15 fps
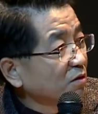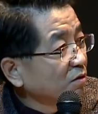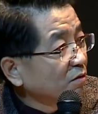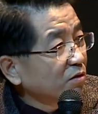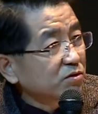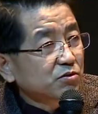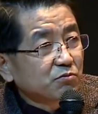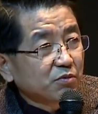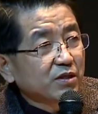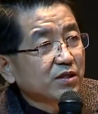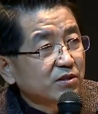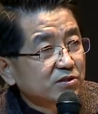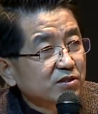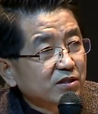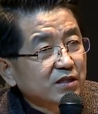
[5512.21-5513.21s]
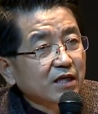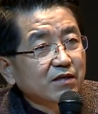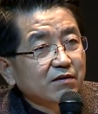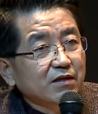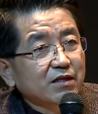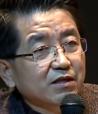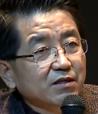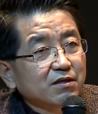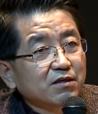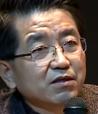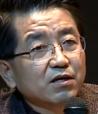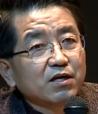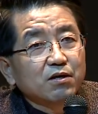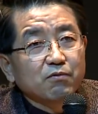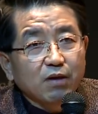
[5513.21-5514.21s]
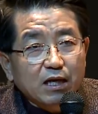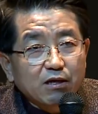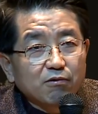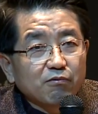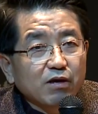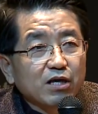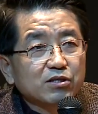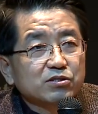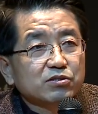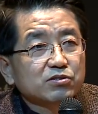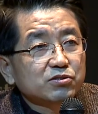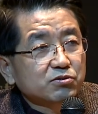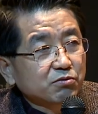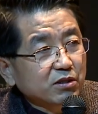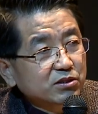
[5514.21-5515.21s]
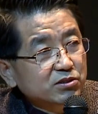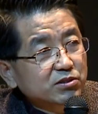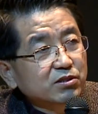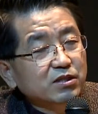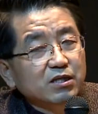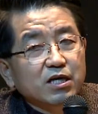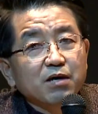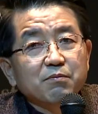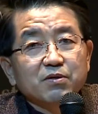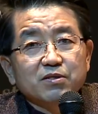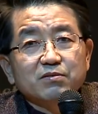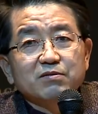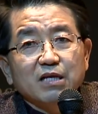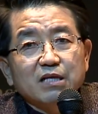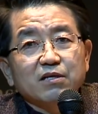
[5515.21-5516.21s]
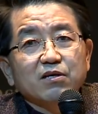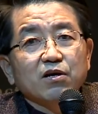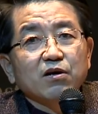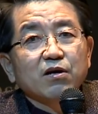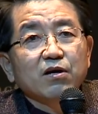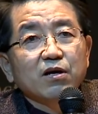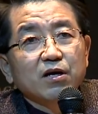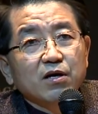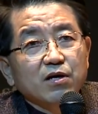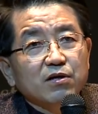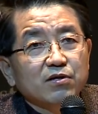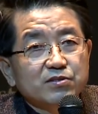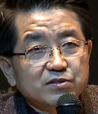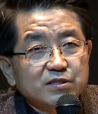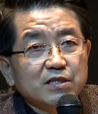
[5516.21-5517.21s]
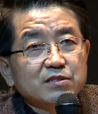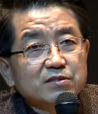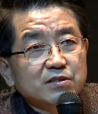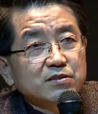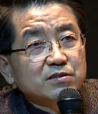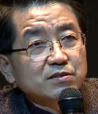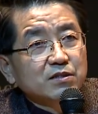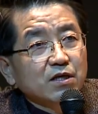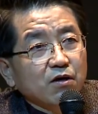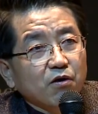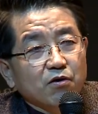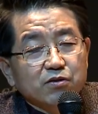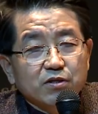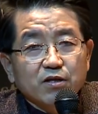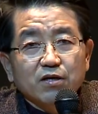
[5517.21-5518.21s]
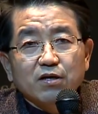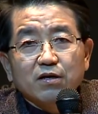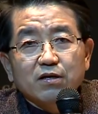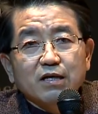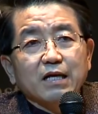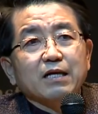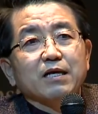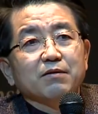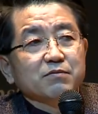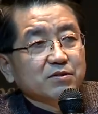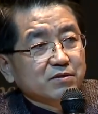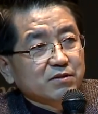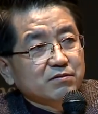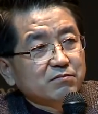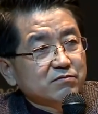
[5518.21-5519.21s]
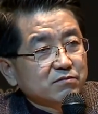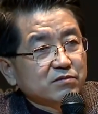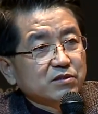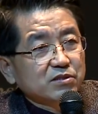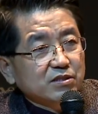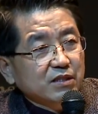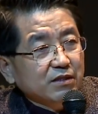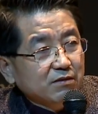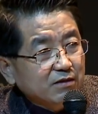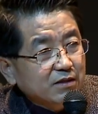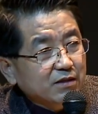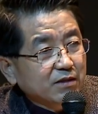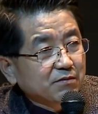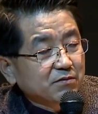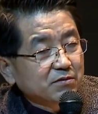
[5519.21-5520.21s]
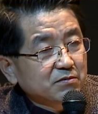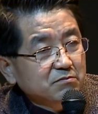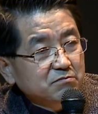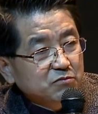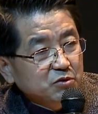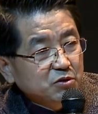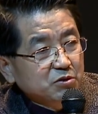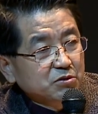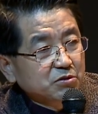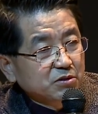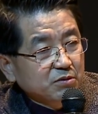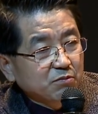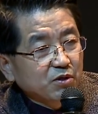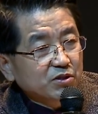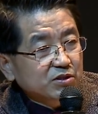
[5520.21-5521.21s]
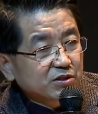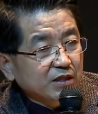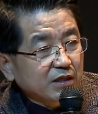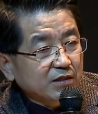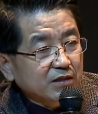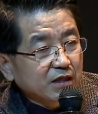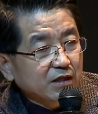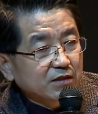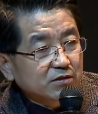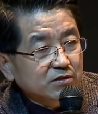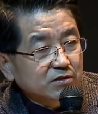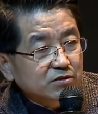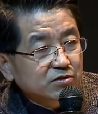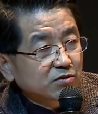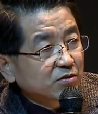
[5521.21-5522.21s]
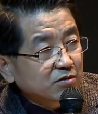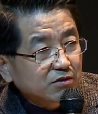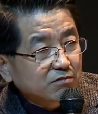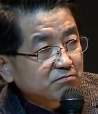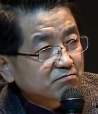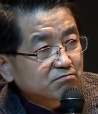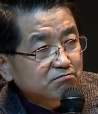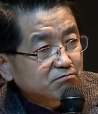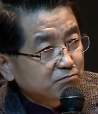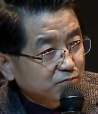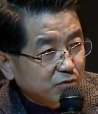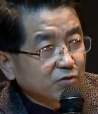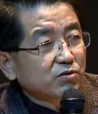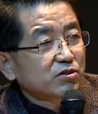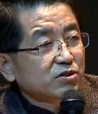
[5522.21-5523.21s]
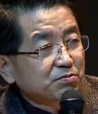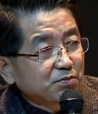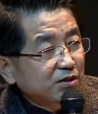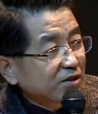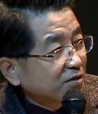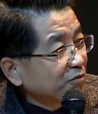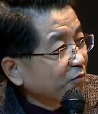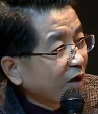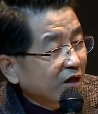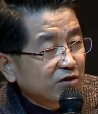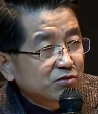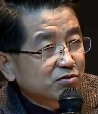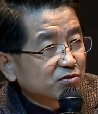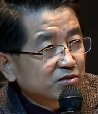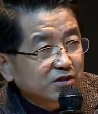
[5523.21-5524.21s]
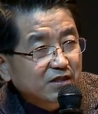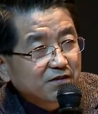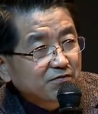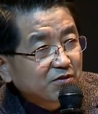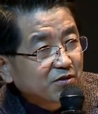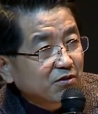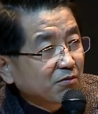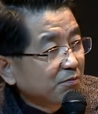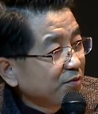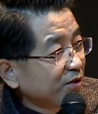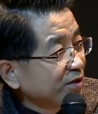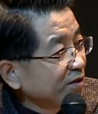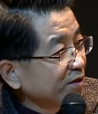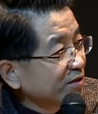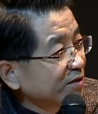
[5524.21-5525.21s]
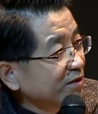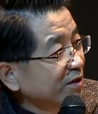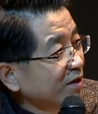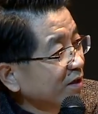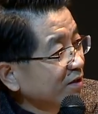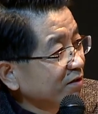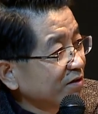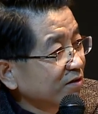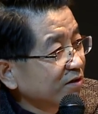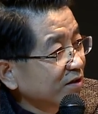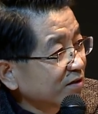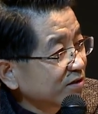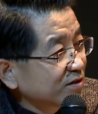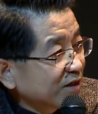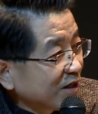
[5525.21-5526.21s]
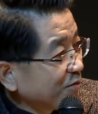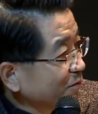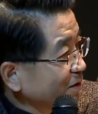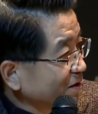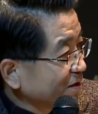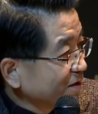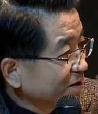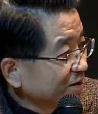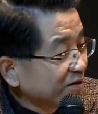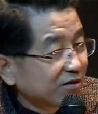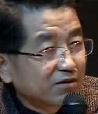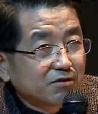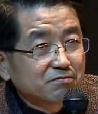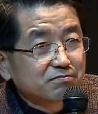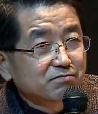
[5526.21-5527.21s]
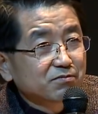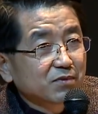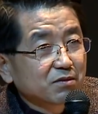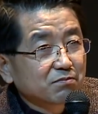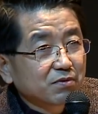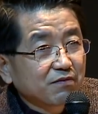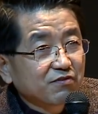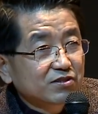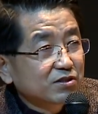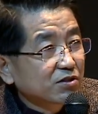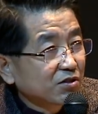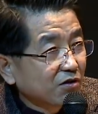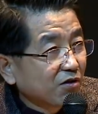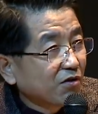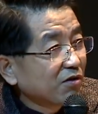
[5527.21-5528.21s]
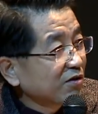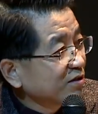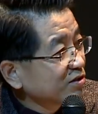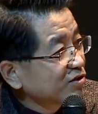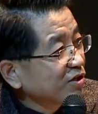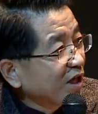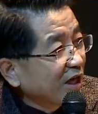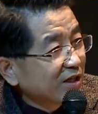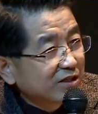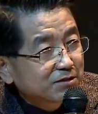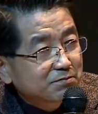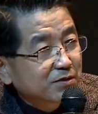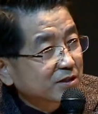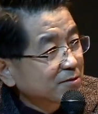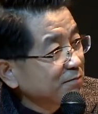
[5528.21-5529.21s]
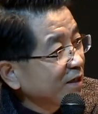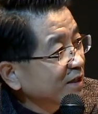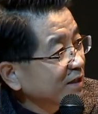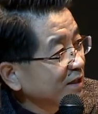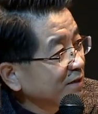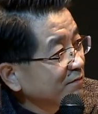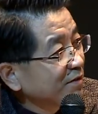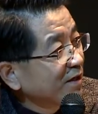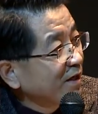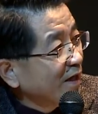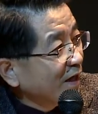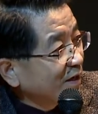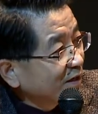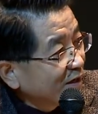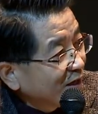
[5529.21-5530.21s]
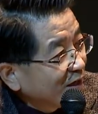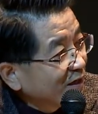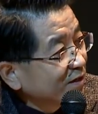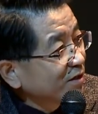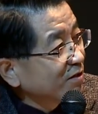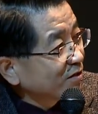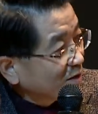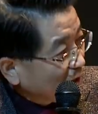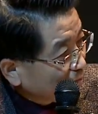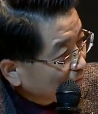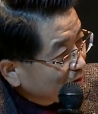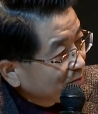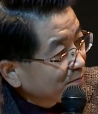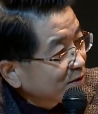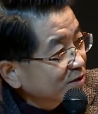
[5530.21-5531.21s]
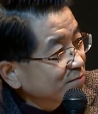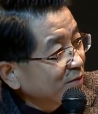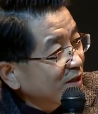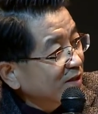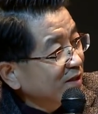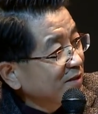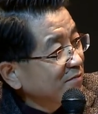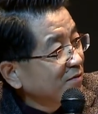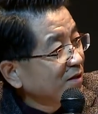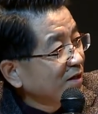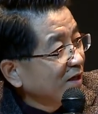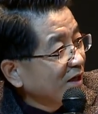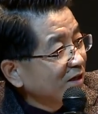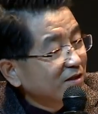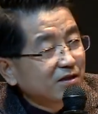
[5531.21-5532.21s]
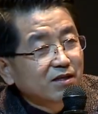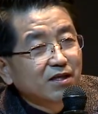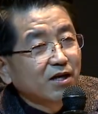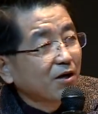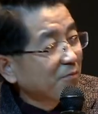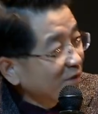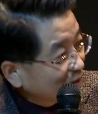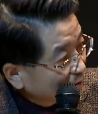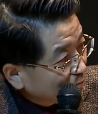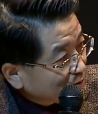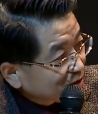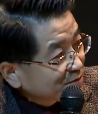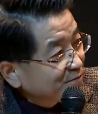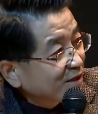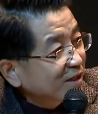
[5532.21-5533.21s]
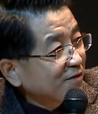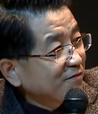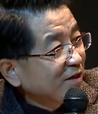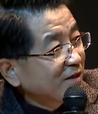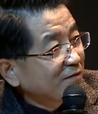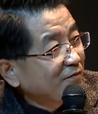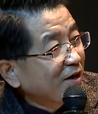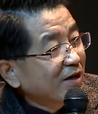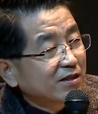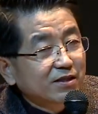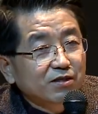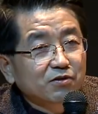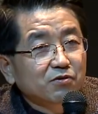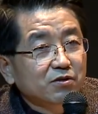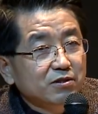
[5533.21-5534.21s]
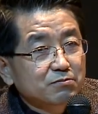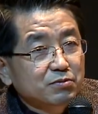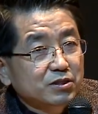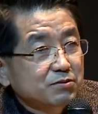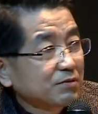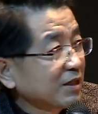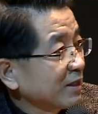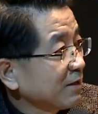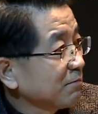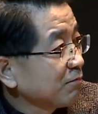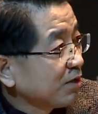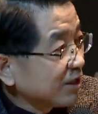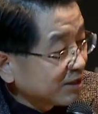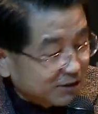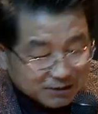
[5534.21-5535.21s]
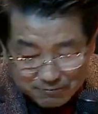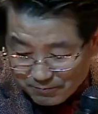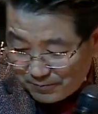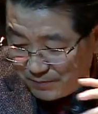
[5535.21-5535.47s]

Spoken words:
also we need some kind of like regulations or some common like consensus on the, like, I mean, the this kind of like new emerging technologies. So you know, the broadly speaking, why don't you give your opinion, you know, the start with you know, Professor Gong, Chinese perspective, and then, you know, company perspective, and American perspective, and finally the Korean perspective, please.